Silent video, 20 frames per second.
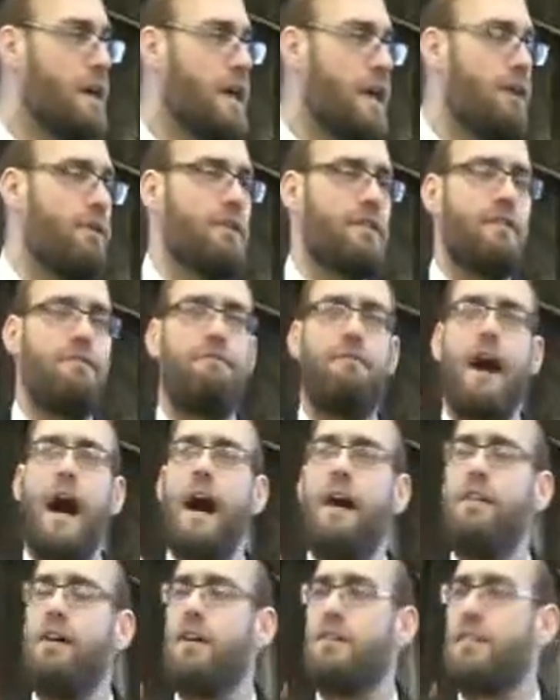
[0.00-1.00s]
He was a
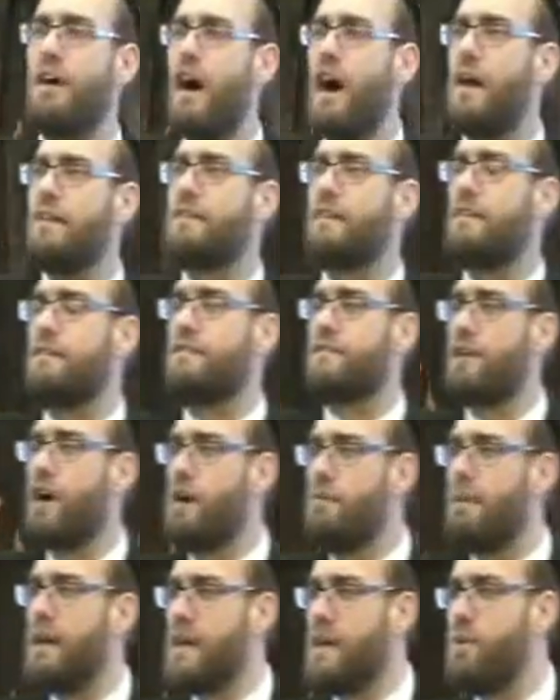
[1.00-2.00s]
father to us in
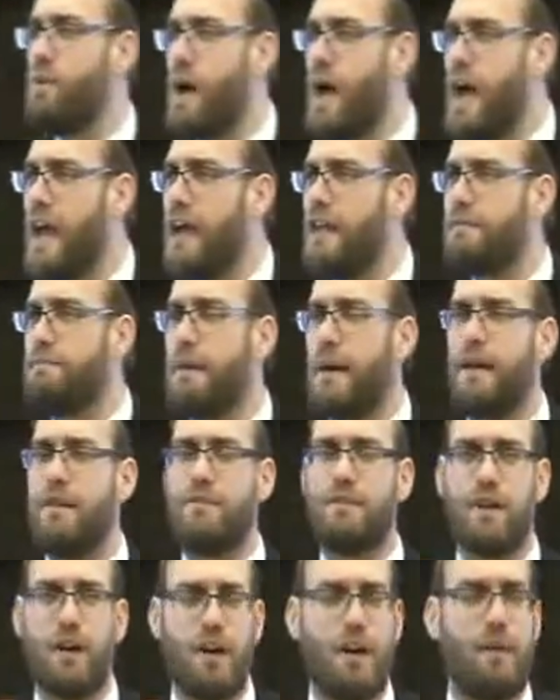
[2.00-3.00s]
so many ways, but
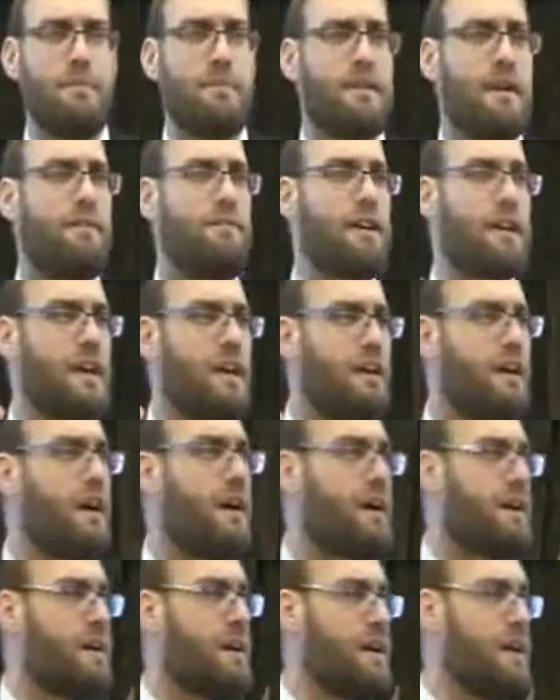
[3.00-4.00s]
in terms of
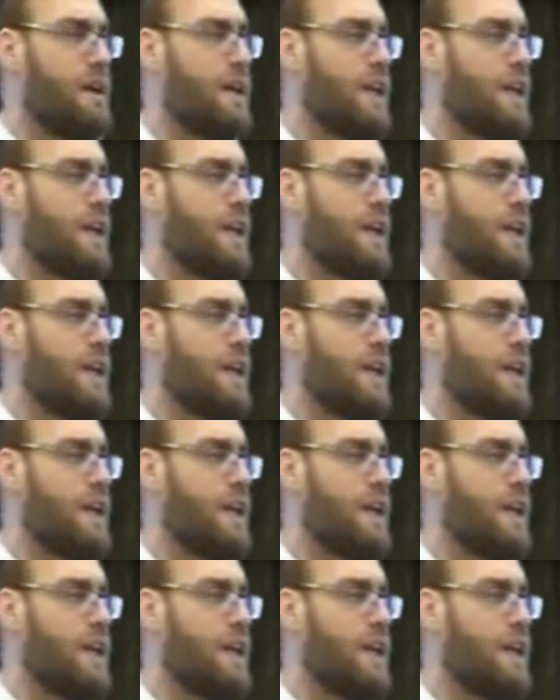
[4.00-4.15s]
Chinuch,